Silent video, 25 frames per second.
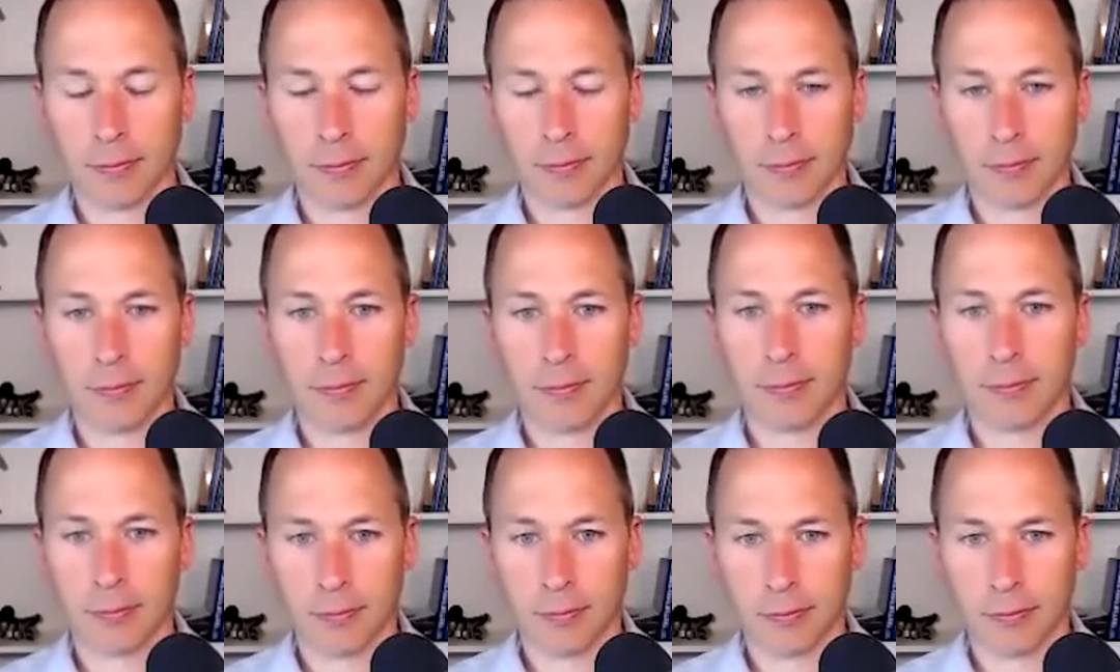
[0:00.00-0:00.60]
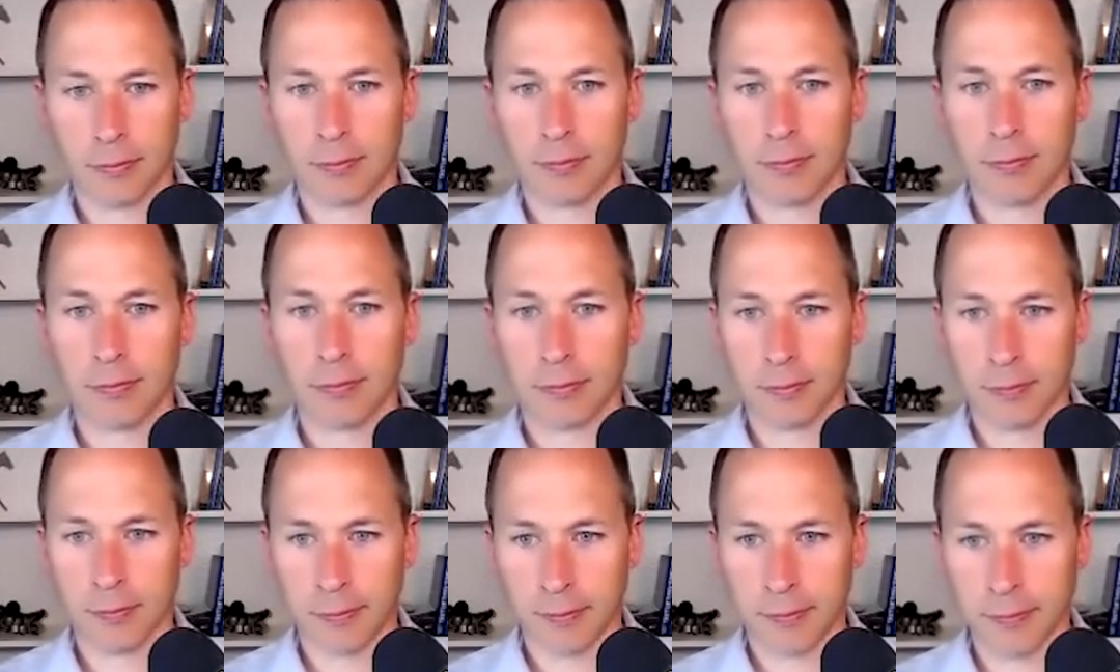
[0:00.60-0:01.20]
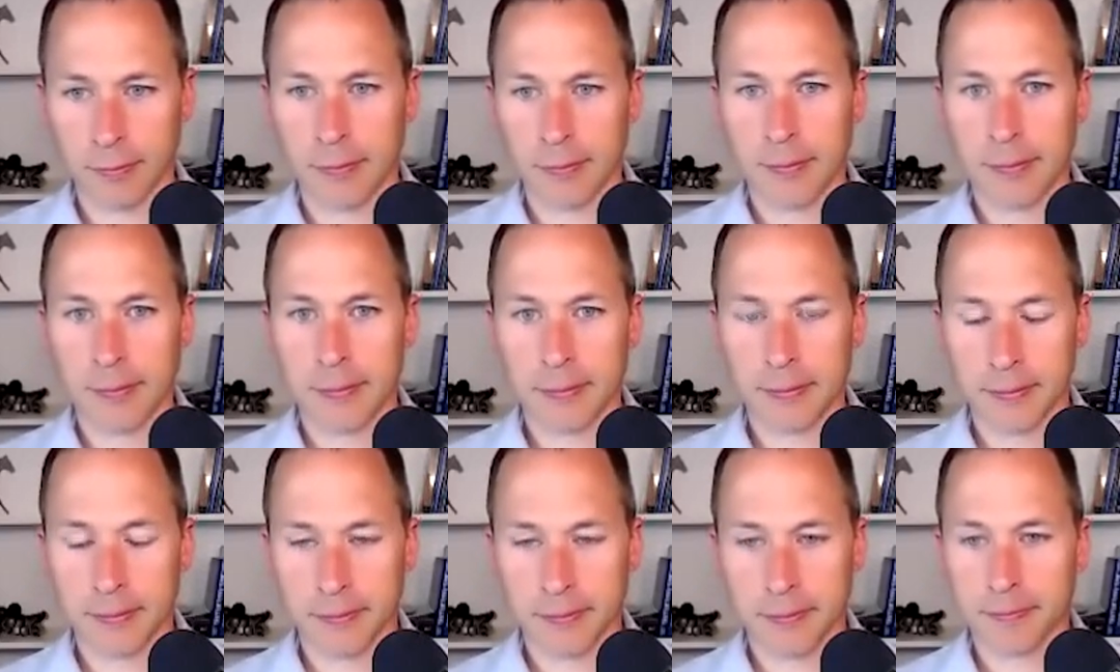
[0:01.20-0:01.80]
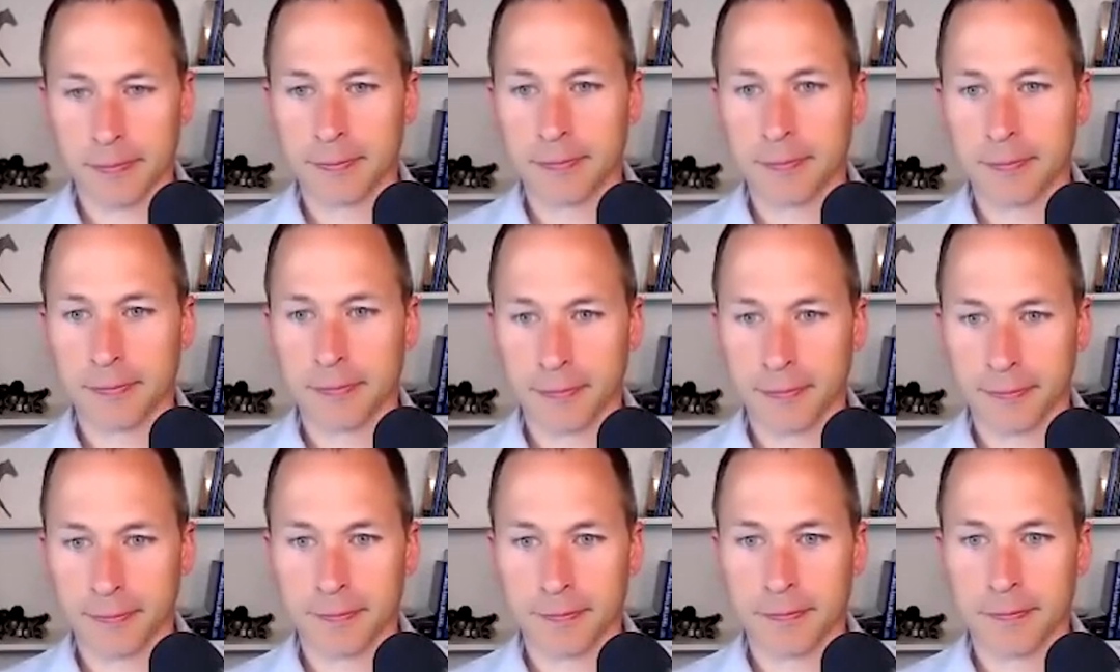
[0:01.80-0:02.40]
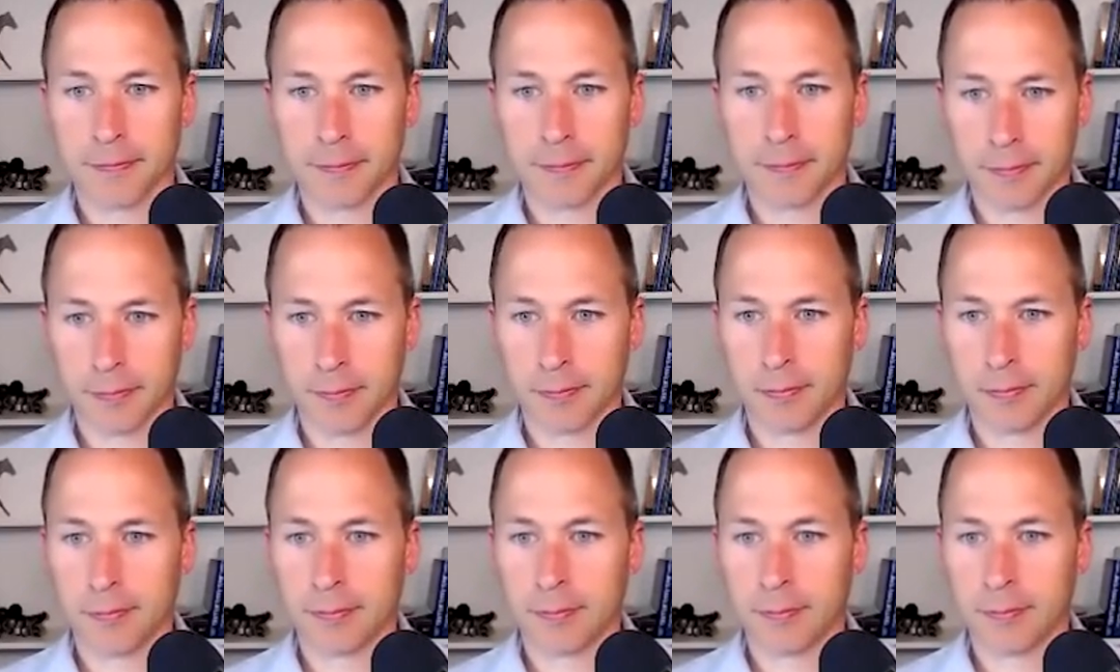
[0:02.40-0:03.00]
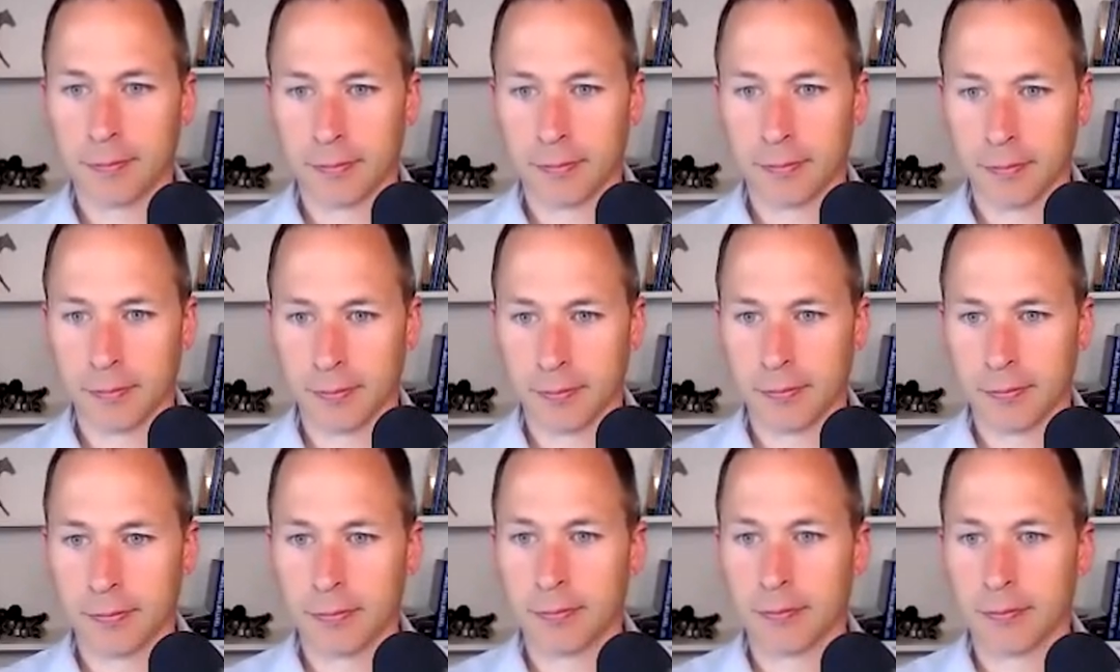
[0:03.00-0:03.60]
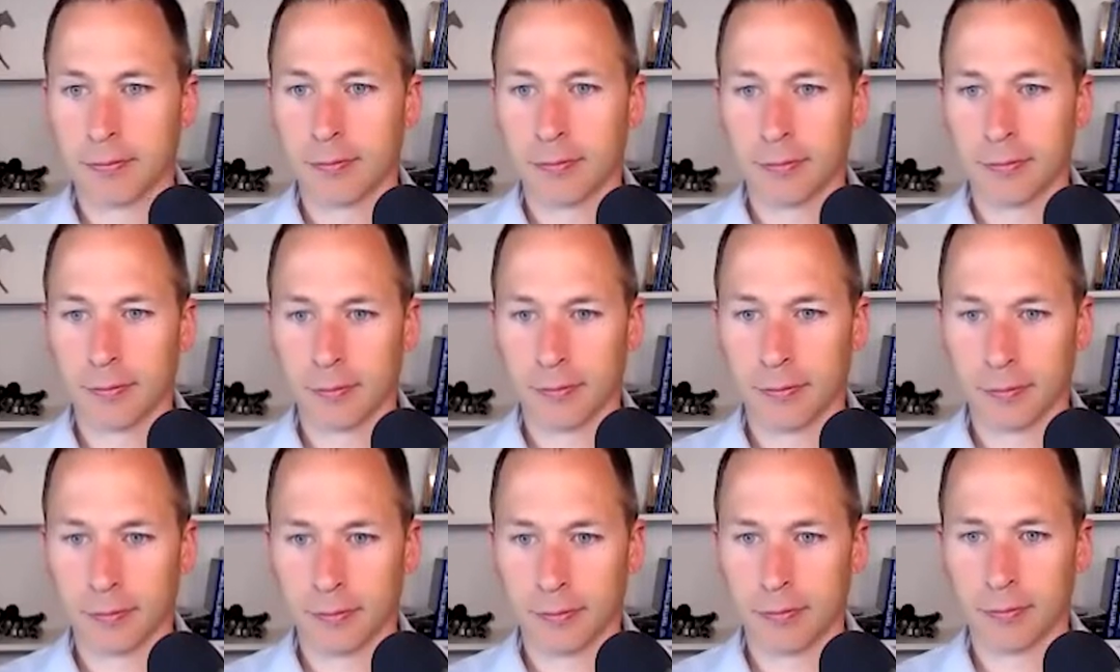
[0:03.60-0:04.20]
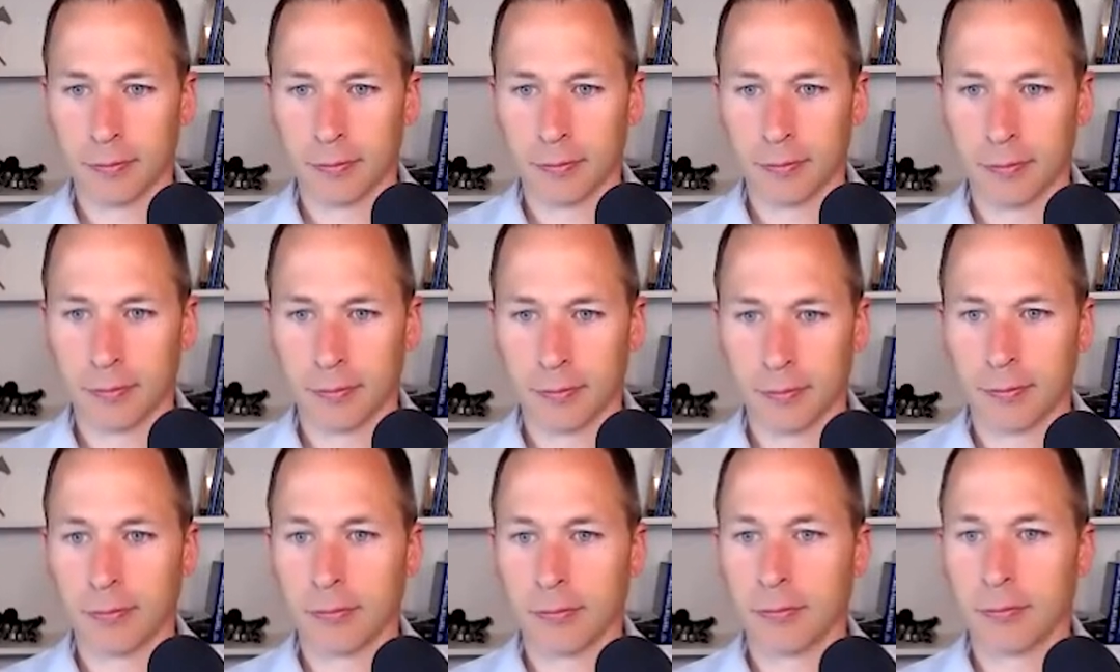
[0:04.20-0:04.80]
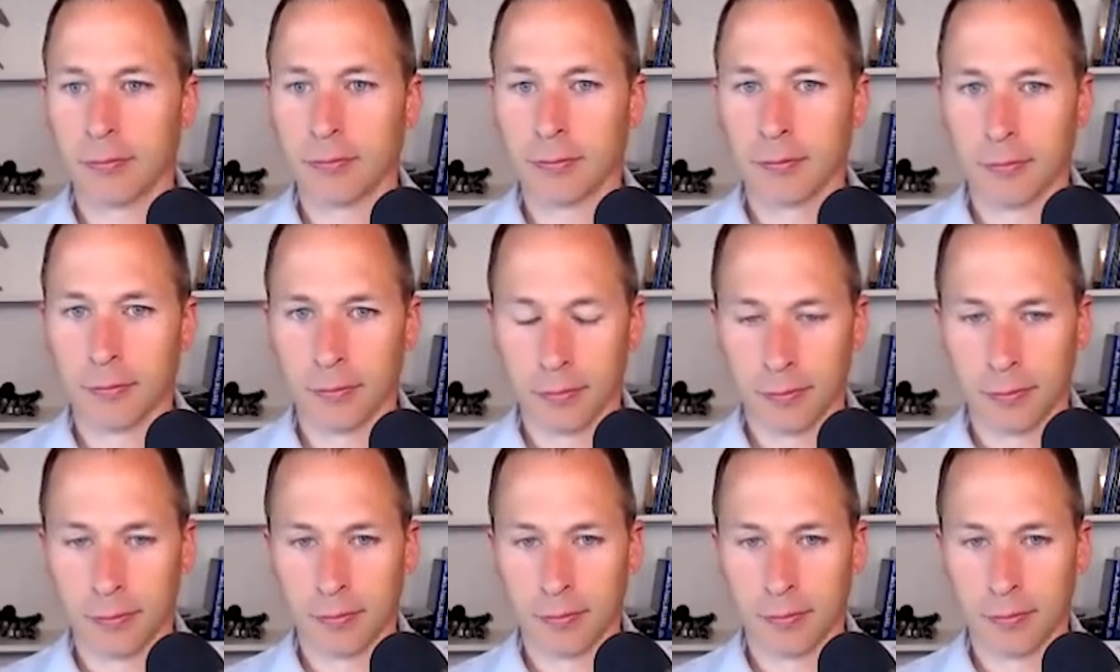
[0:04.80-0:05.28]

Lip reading: The person shown says nothing.